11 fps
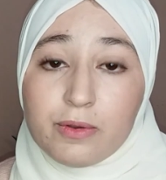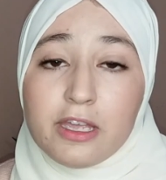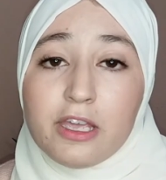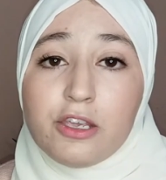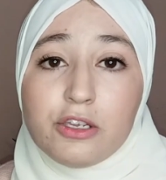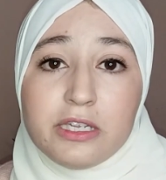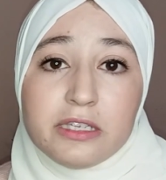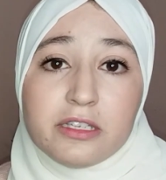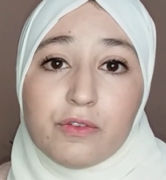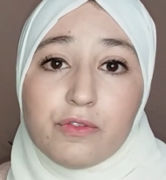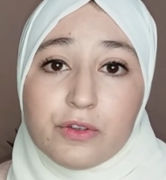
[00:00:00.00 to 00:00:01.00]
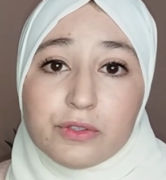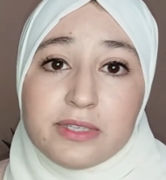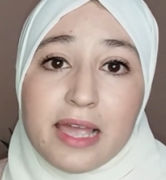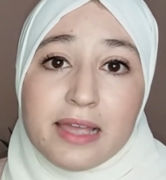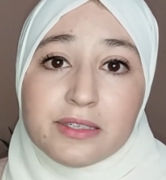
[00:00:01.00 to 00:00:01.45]
Okay, you need it for
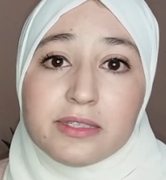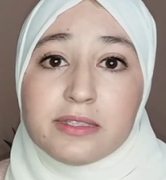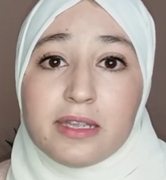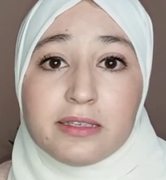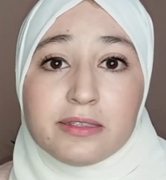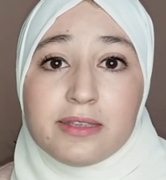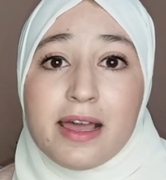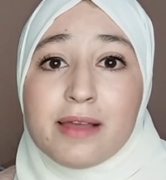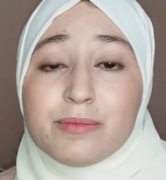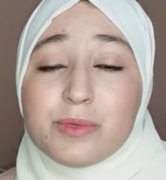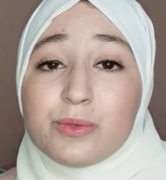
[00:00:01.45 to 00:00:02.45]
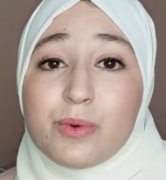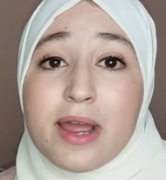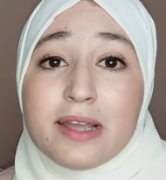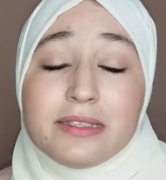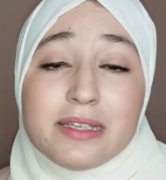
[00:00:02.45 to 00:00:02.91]
tests, exams,
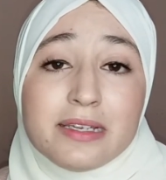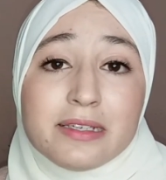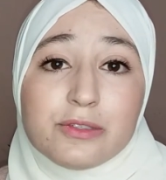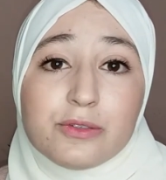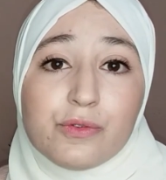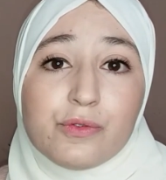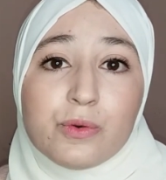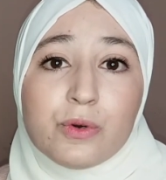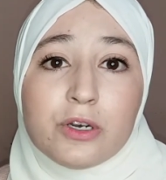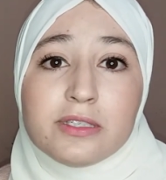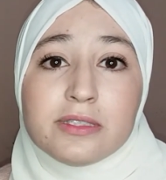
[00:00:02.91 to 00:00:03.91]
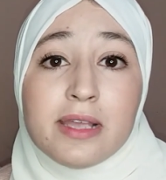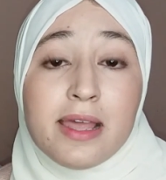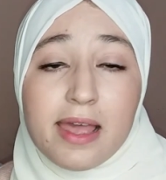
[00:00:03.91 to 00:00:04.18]
writings, of course,